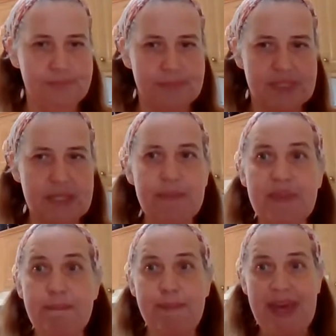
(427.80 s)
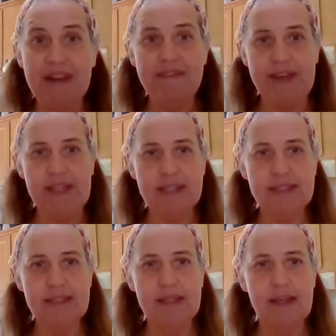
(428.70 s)
Some of the
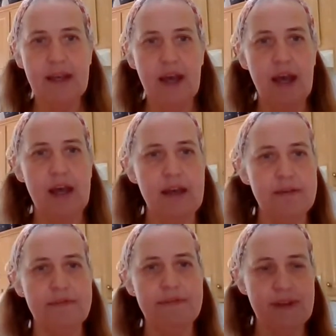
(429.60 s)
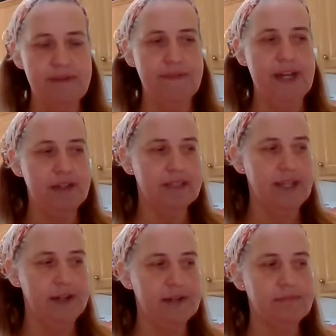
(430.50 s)
benefits of fire
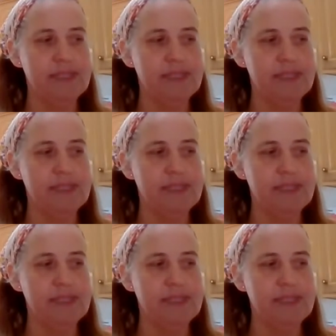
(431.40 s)
cider.